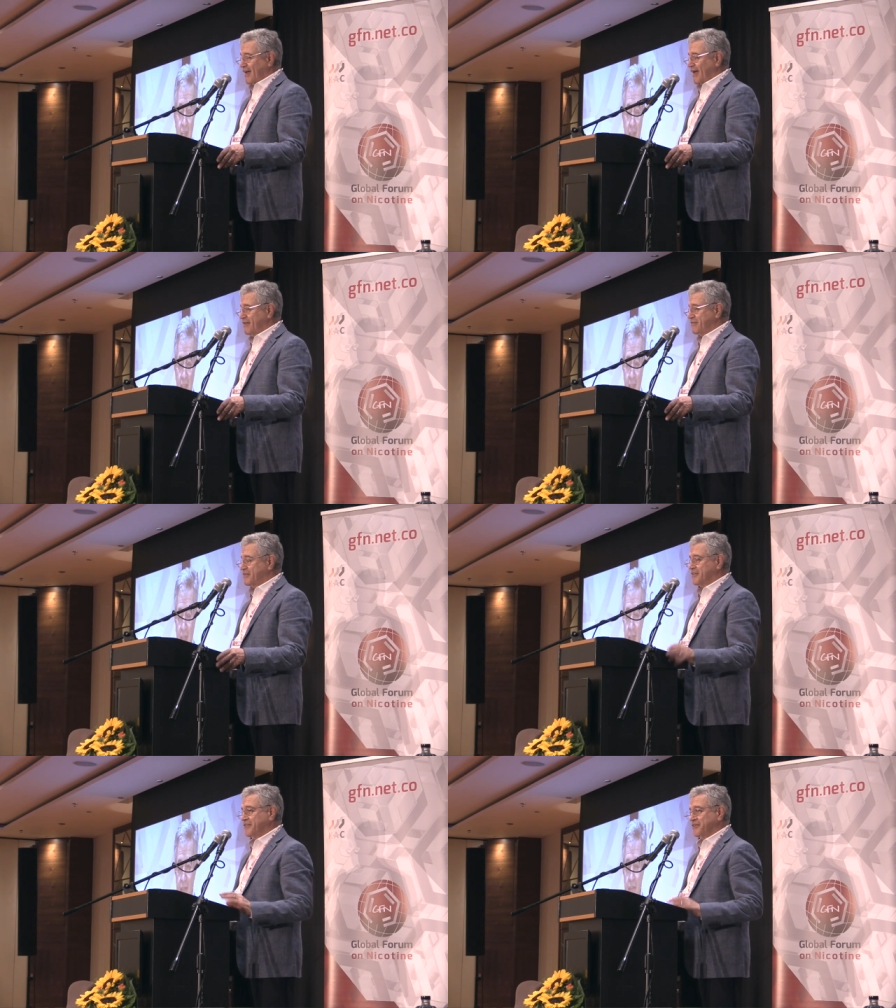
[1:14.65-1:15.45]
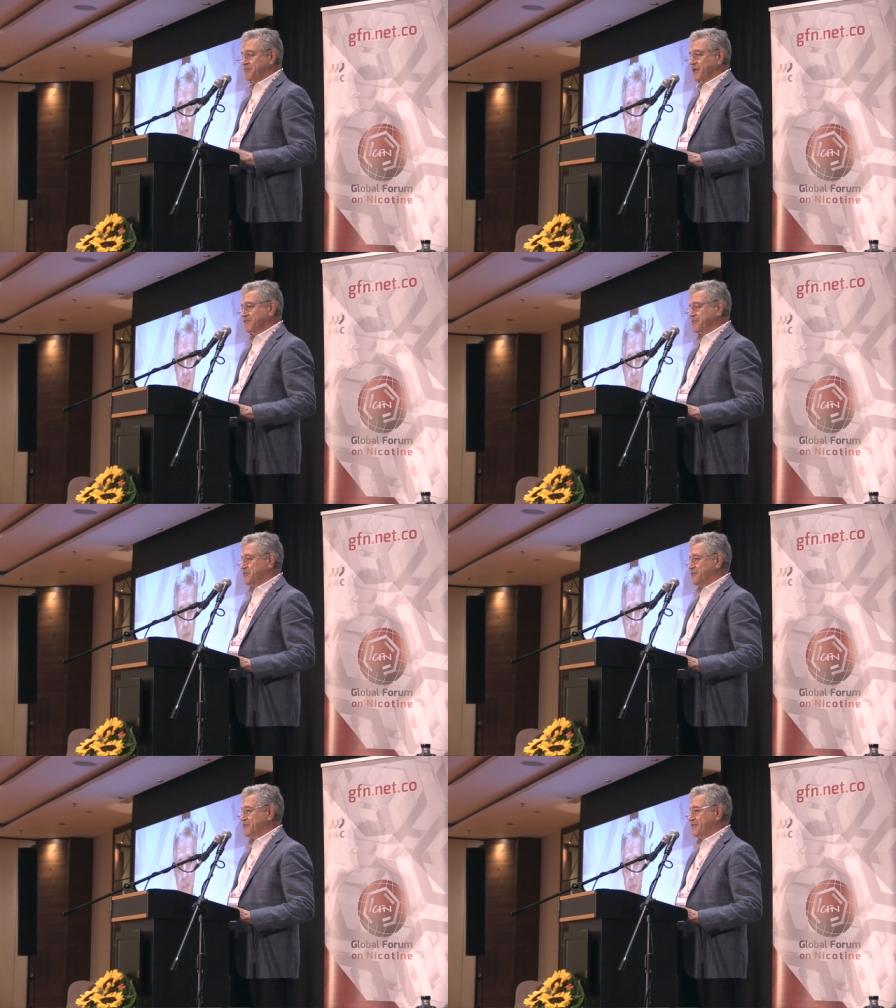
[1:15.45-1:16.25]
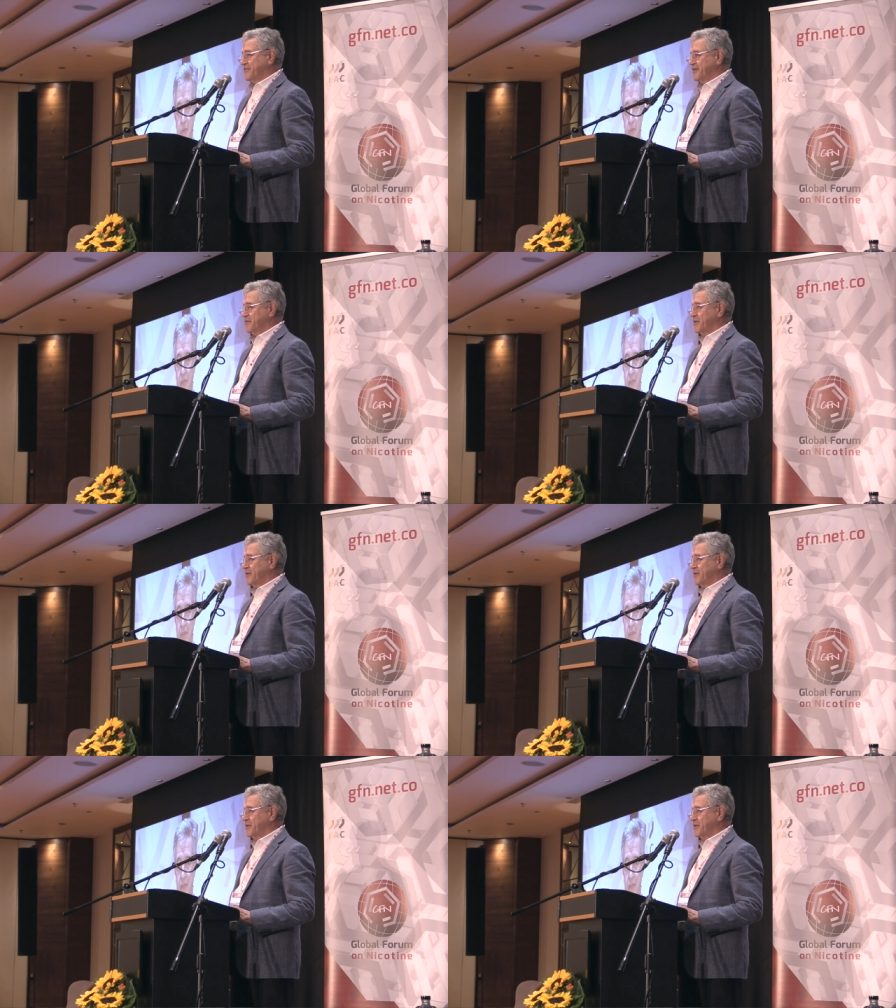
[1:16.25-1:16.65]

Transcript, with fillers: And I think his most important and